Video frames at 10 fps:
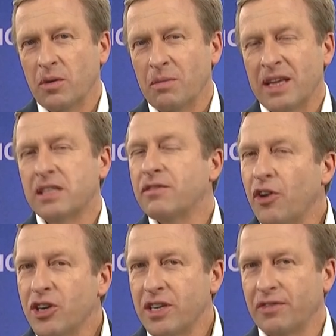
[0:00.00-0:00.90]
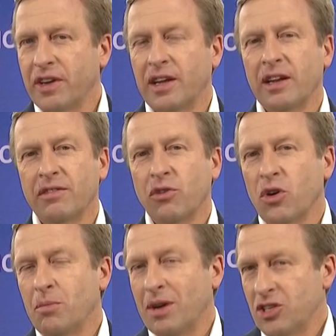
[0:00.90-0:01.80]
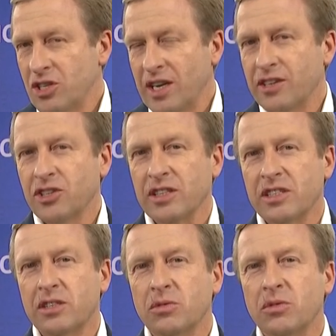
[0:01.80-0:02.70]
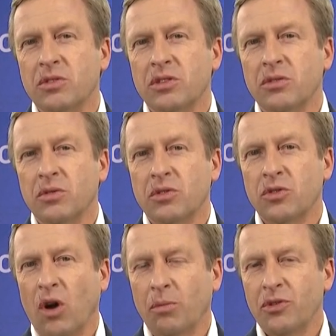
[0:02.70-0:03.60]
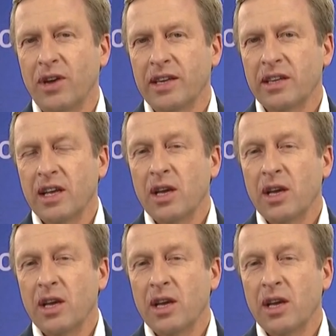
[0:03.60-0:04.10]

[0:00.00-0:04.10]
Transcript: makes it very difficult for combustion engines to operate.